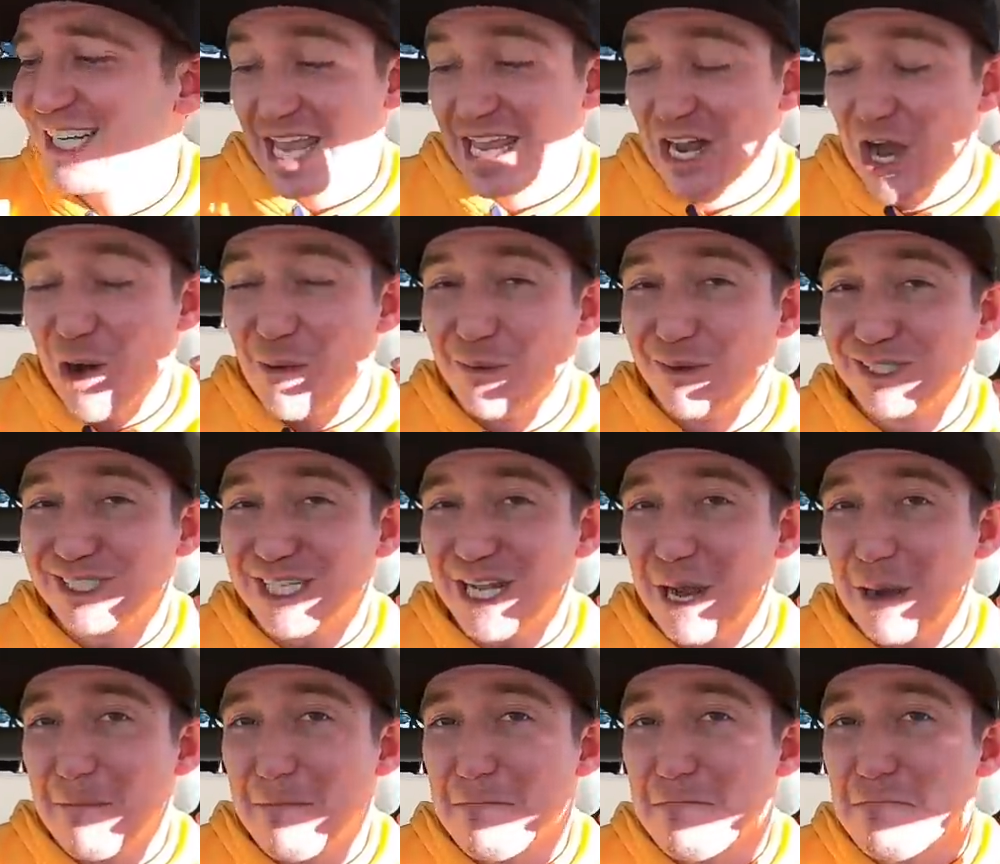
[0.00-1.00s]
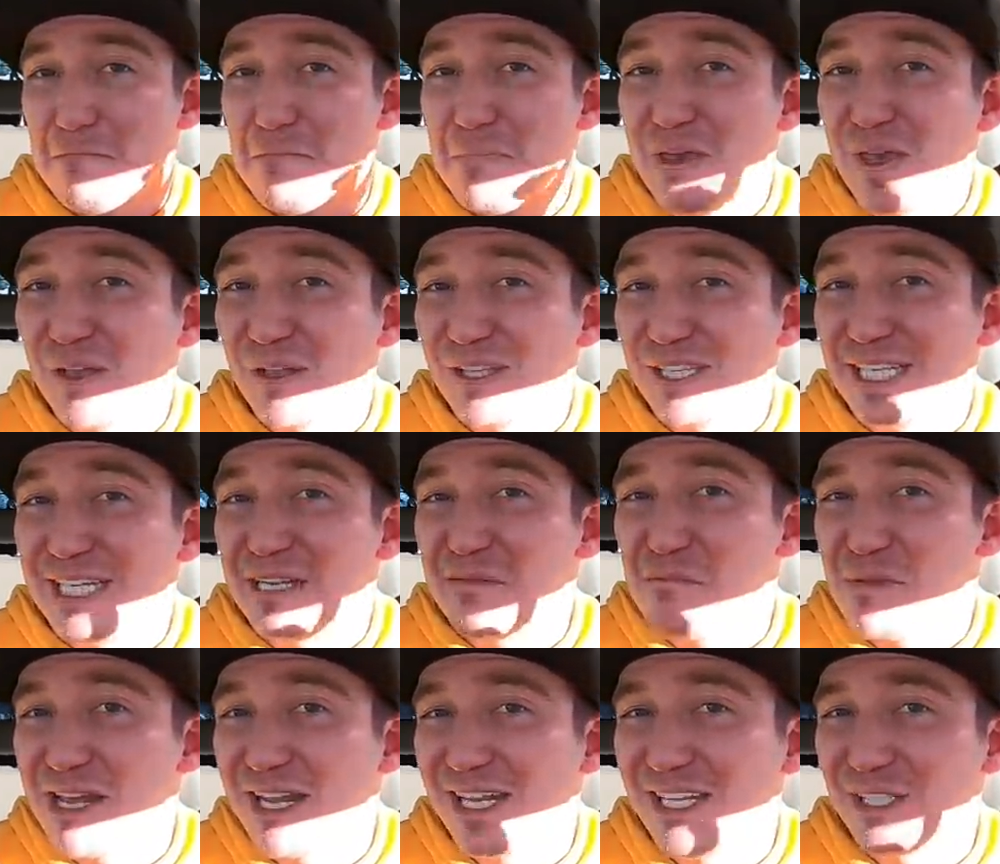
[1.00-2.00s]
and almost a million
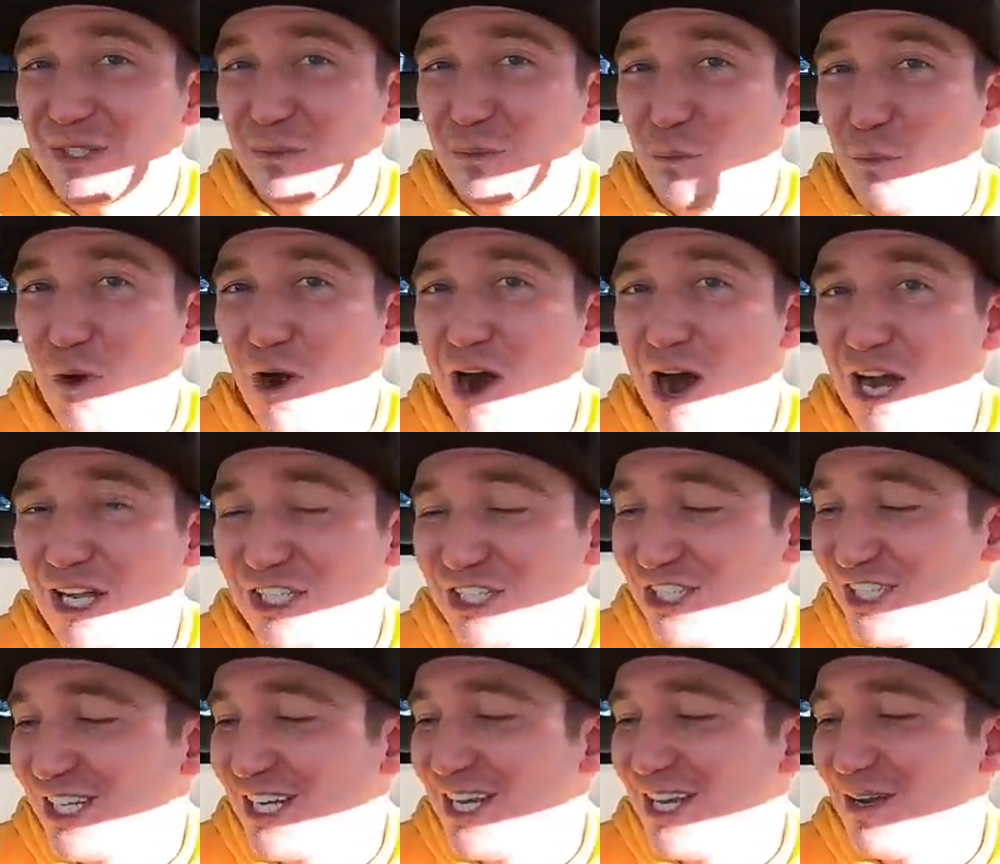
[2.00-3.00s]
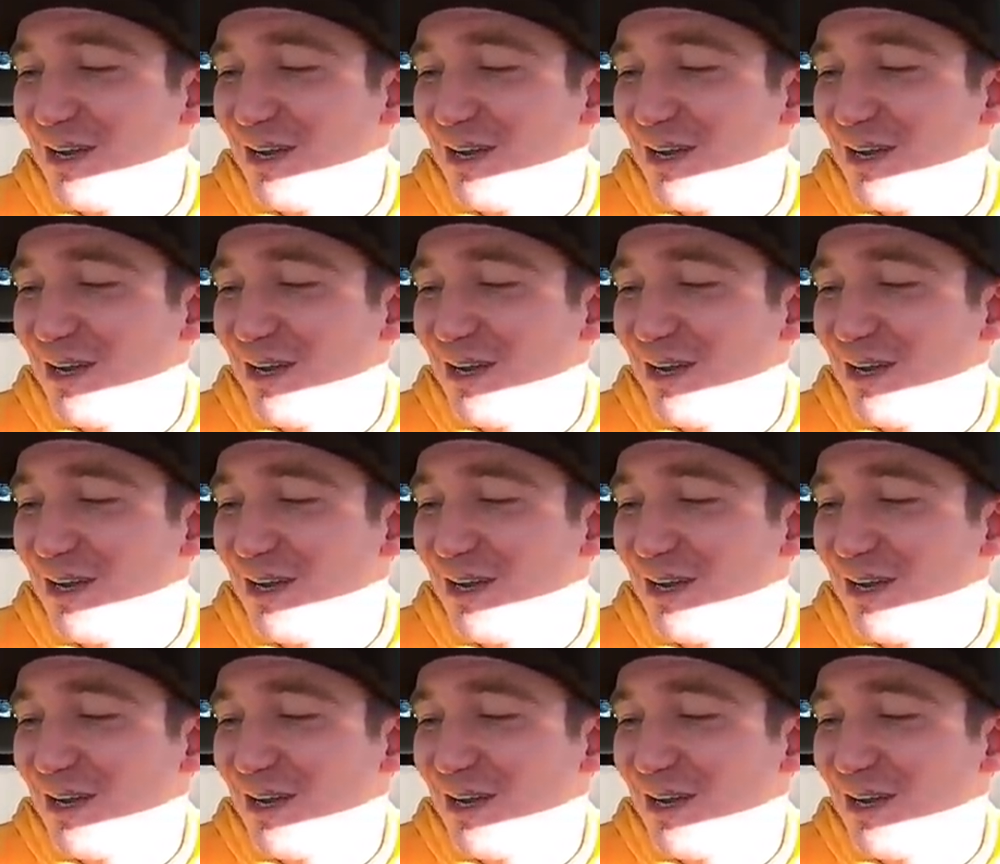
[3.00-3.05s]
minutes watched.